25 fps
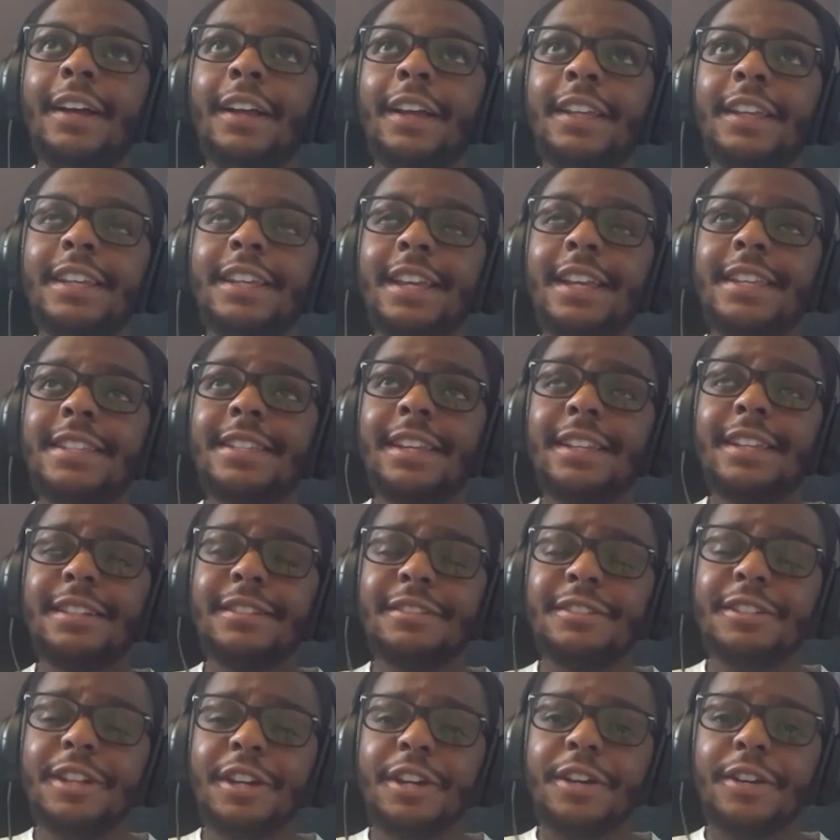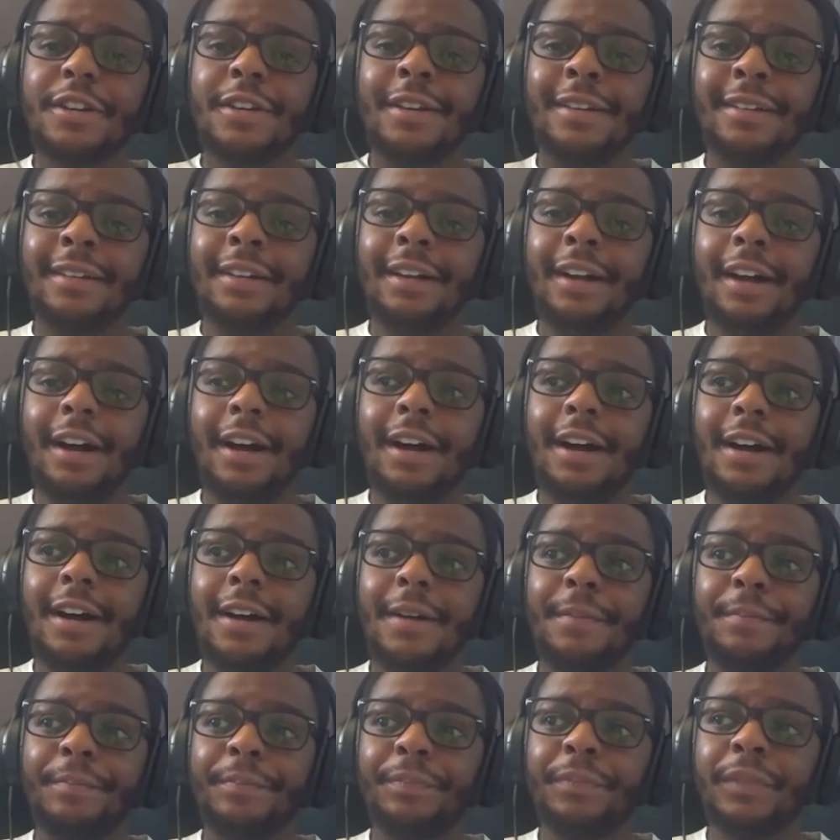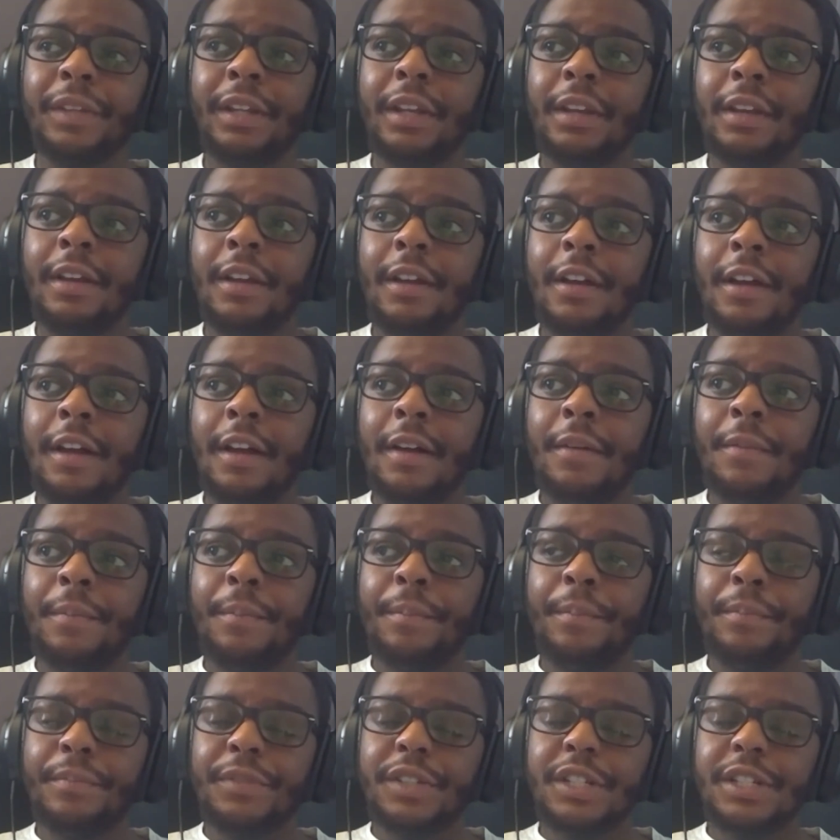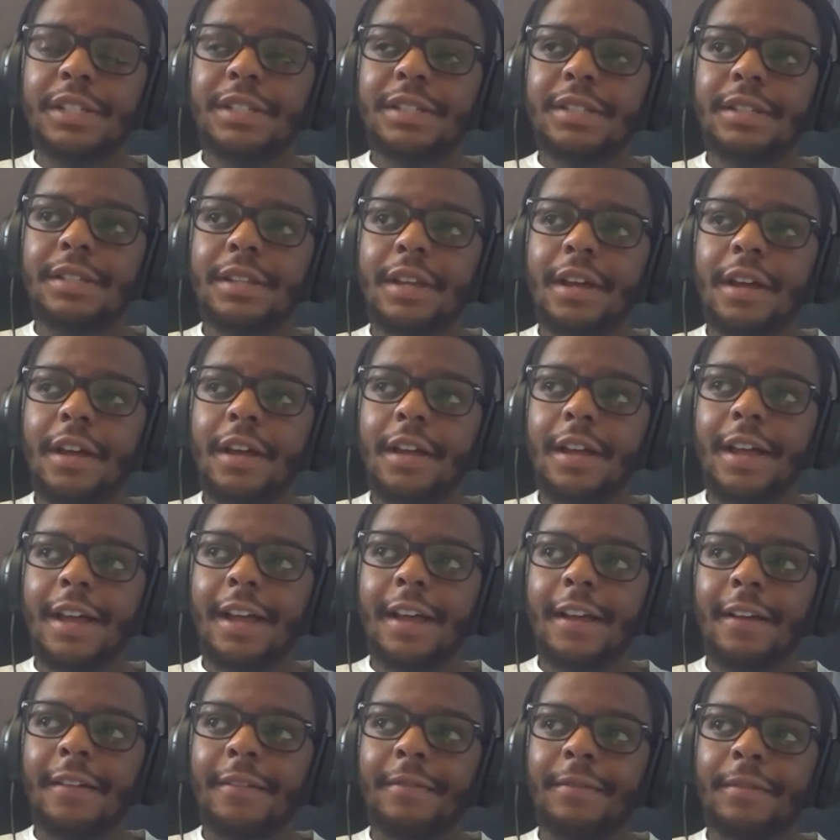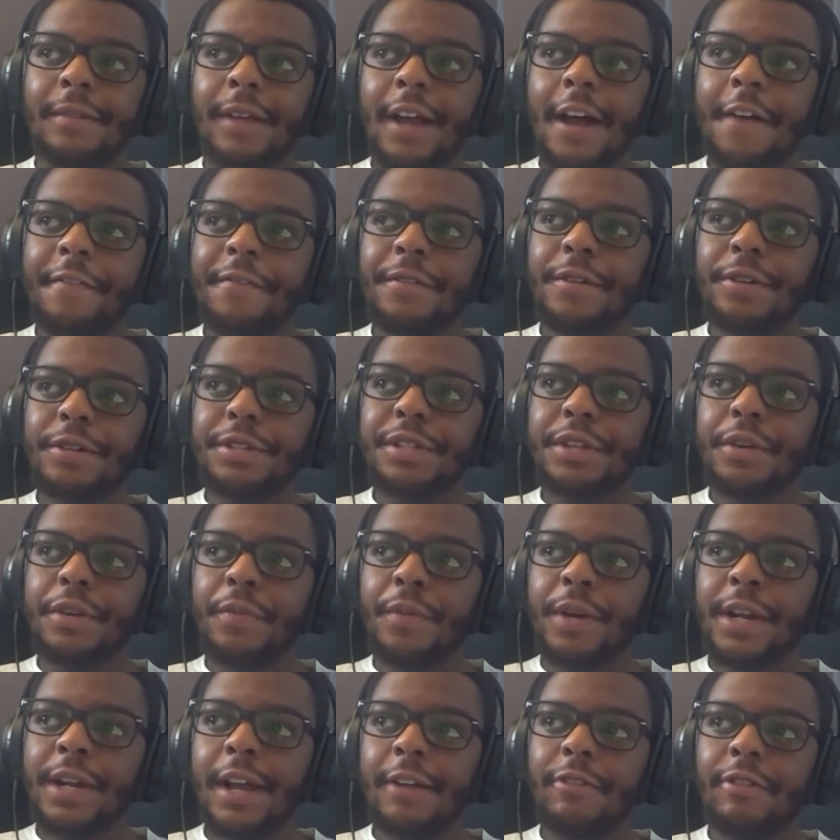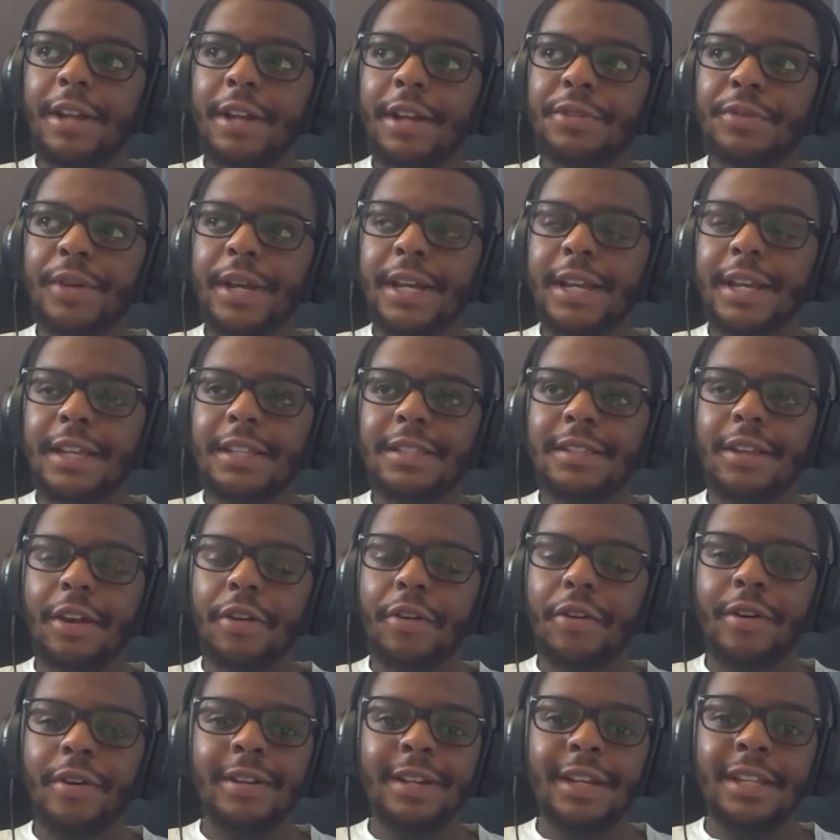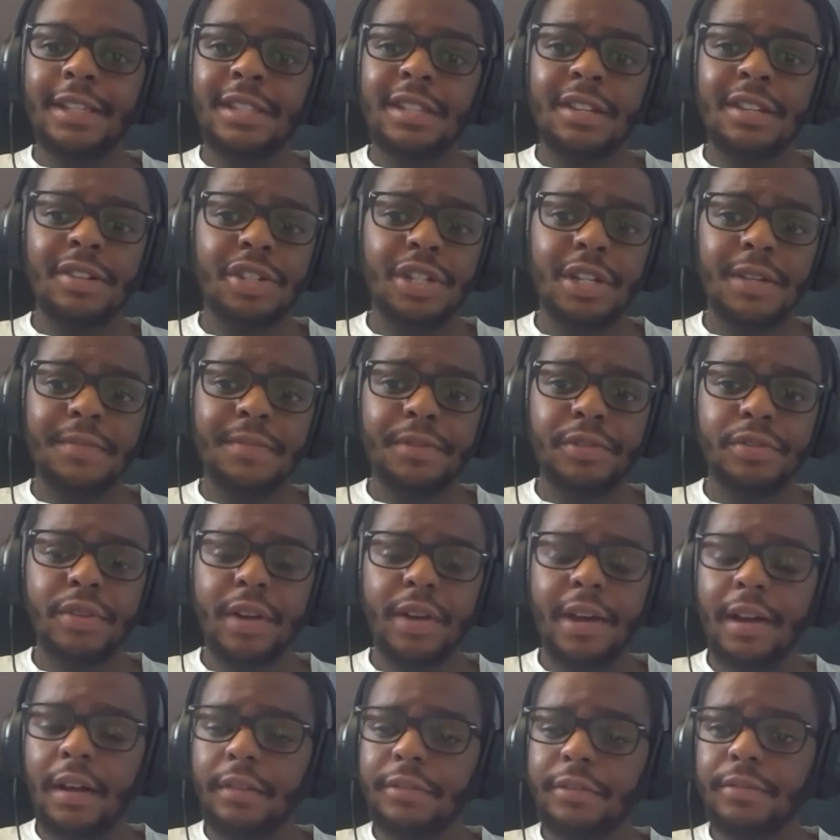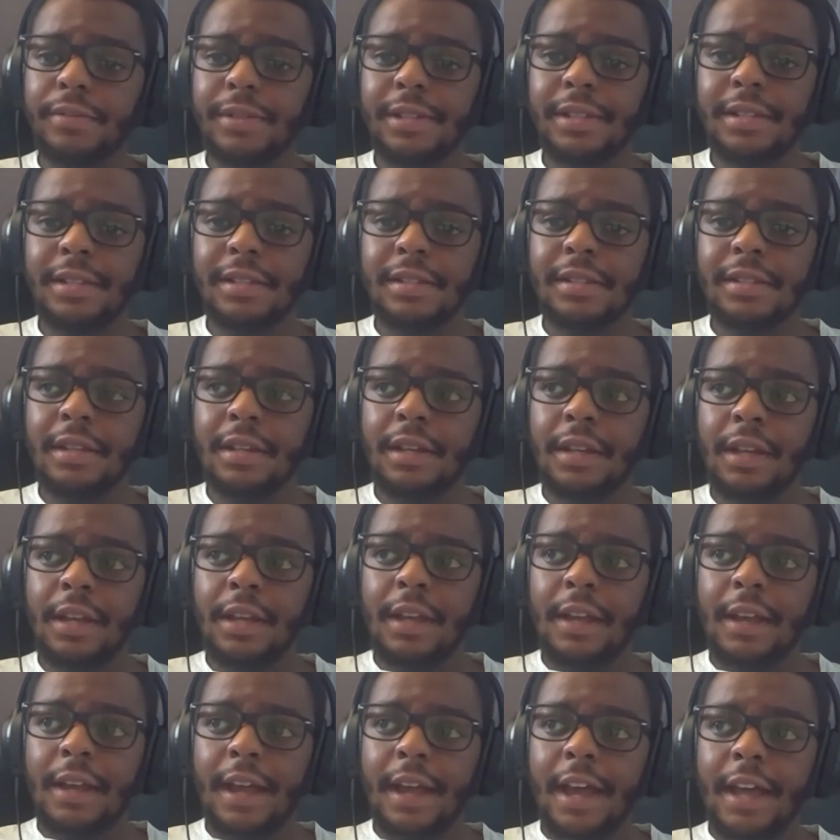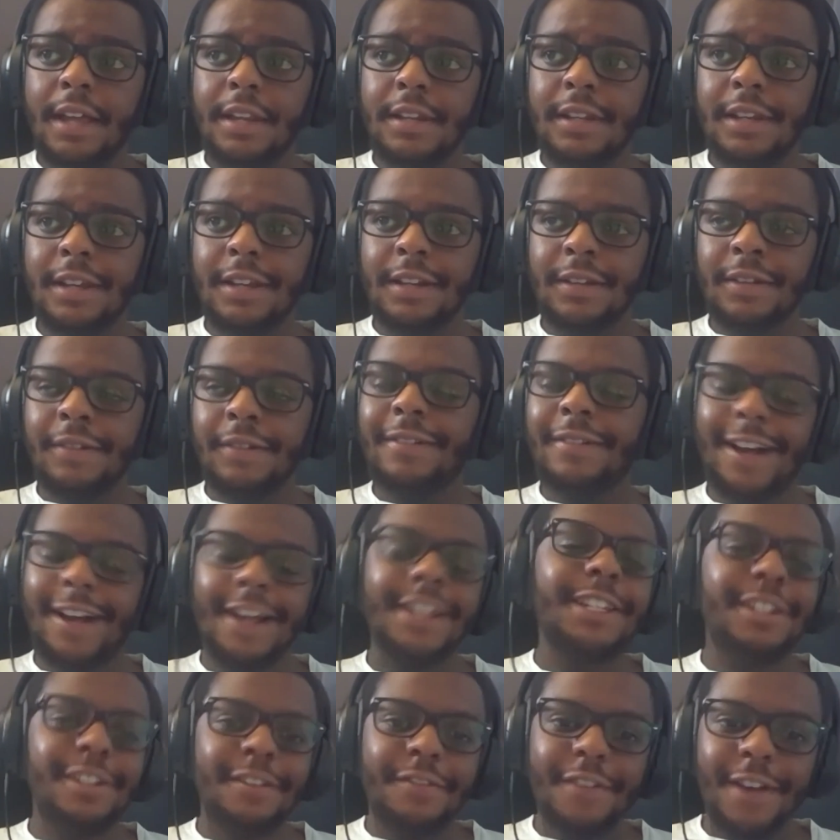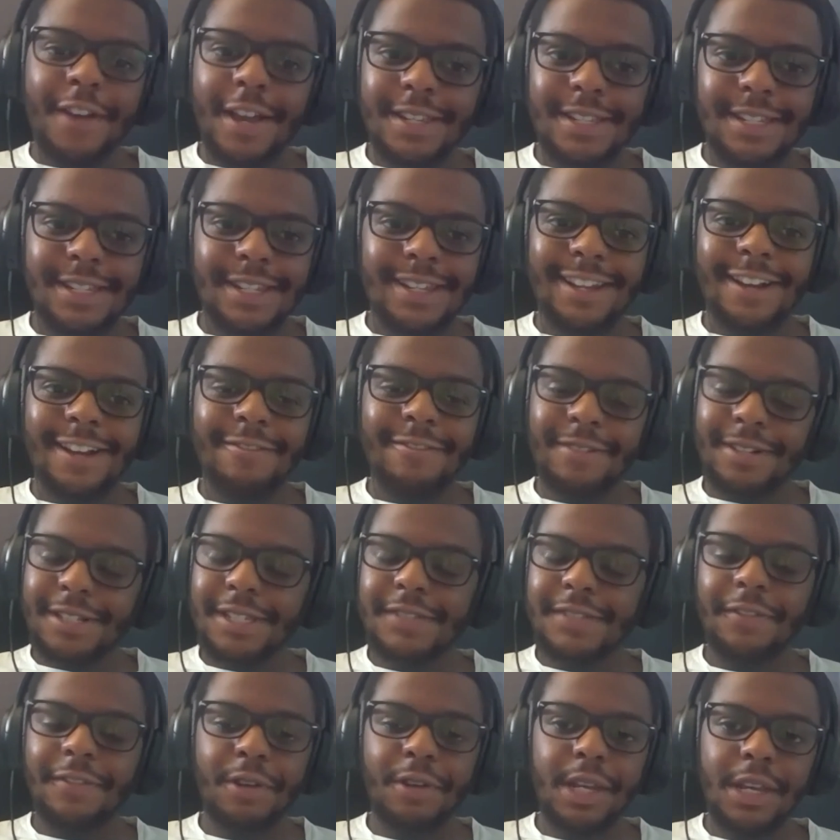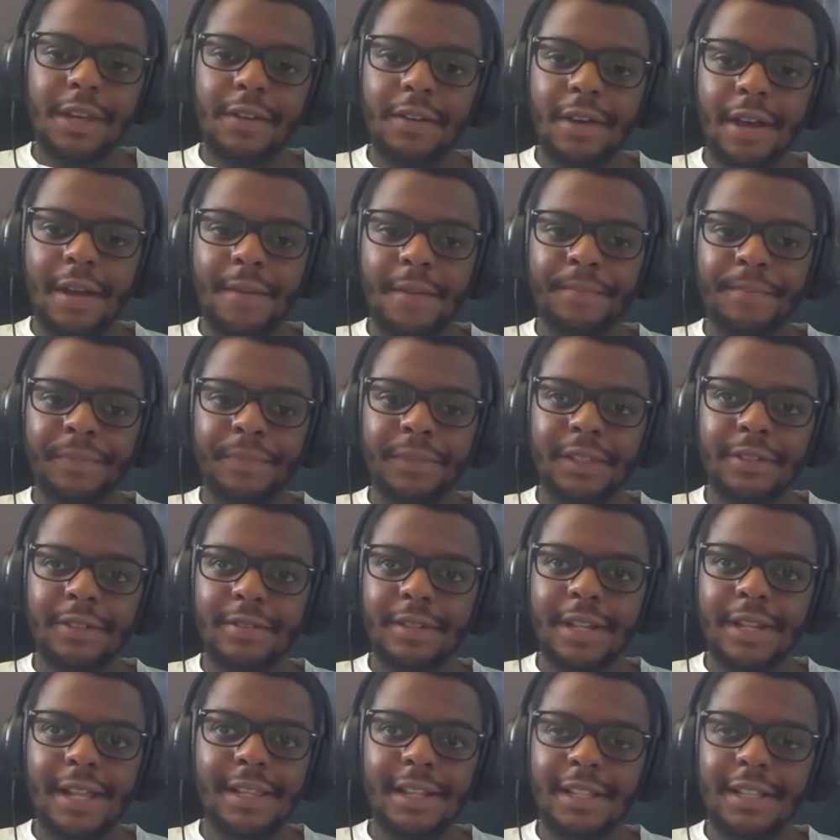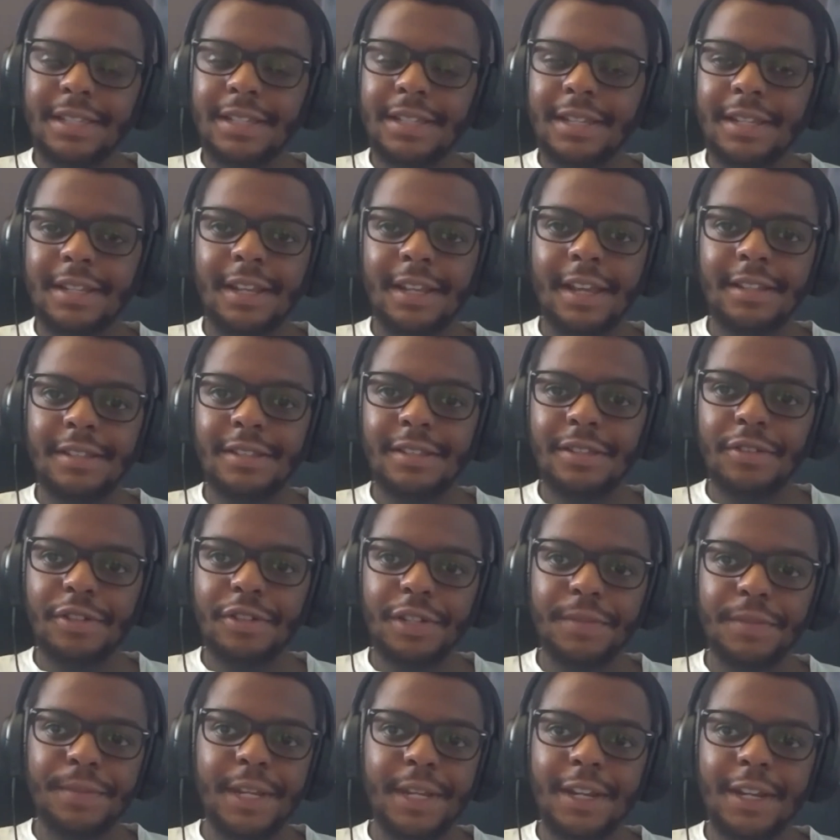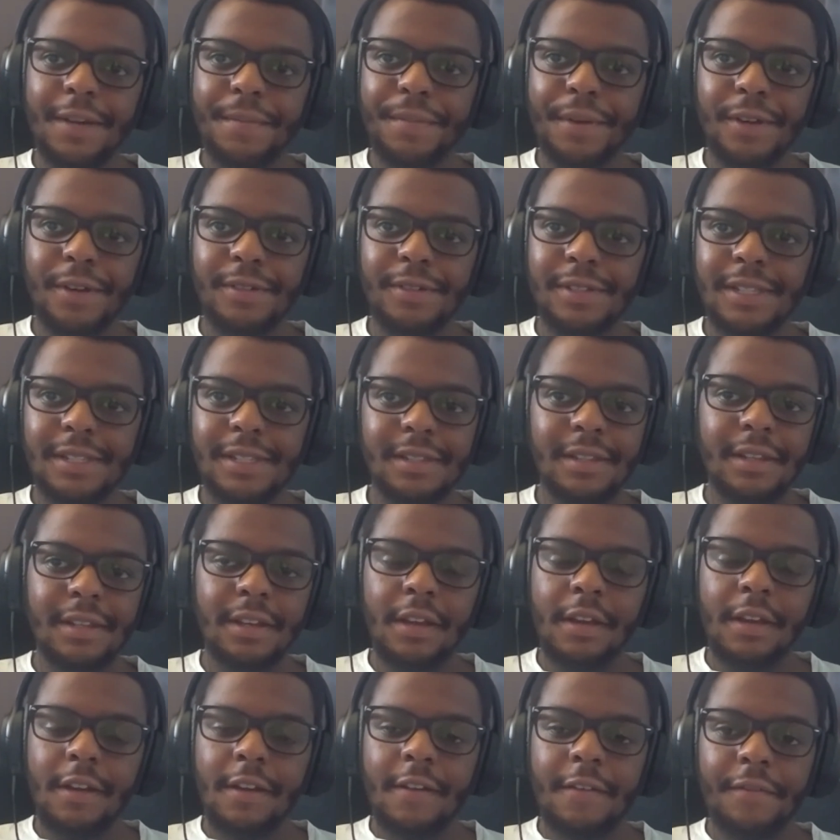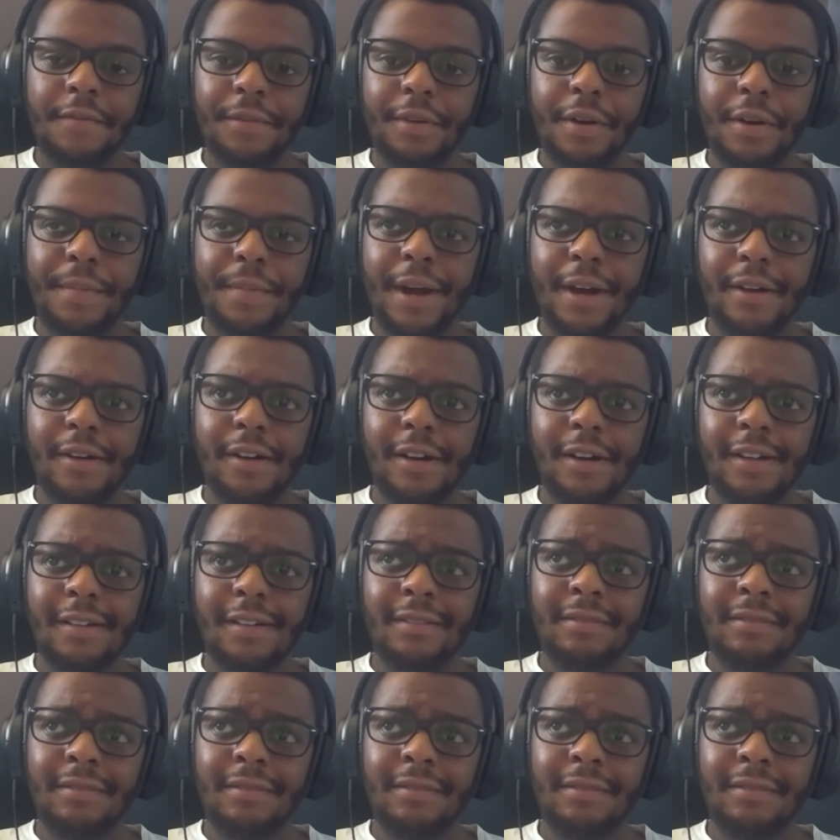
yes and no. Just I feel as though when I graduated, I got an internship straight afterwards. And then at the university, I was here doing the LinkedIn and social media posts for about